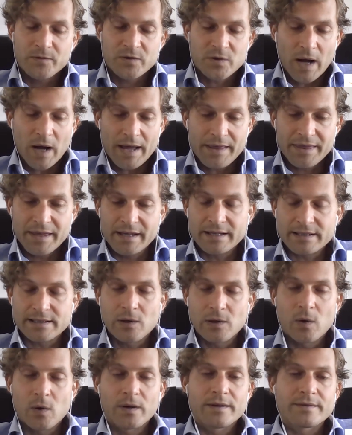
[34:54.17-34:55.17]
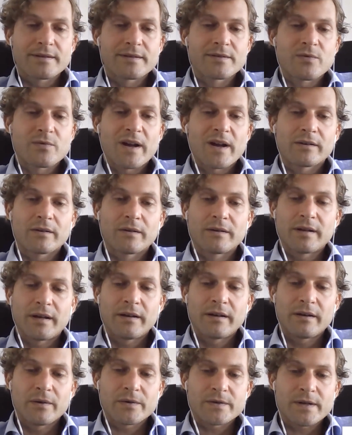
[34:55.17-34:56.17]
So I think as long as this trend
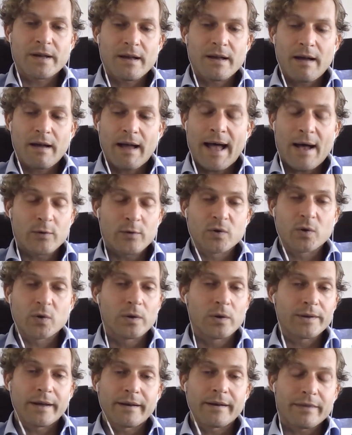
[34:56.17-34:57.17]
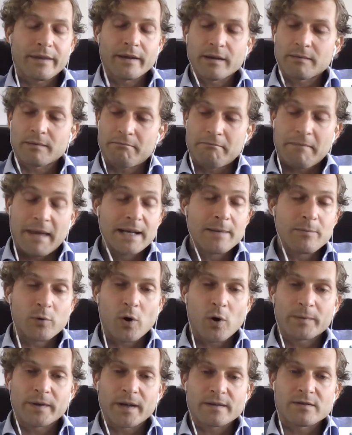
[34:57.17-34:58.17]
continues, HAUSGOLD, and I think many
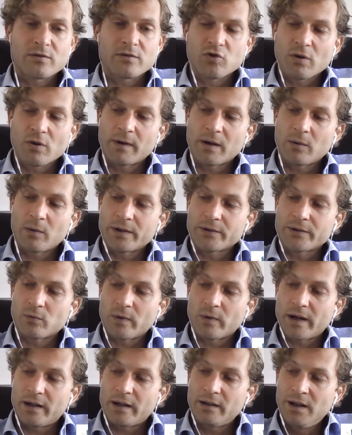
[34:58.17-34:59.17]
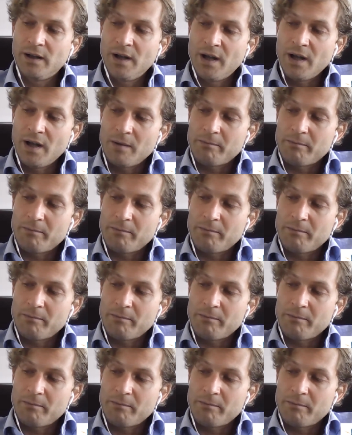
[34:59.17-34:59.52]
PropTechs in Germany will do well.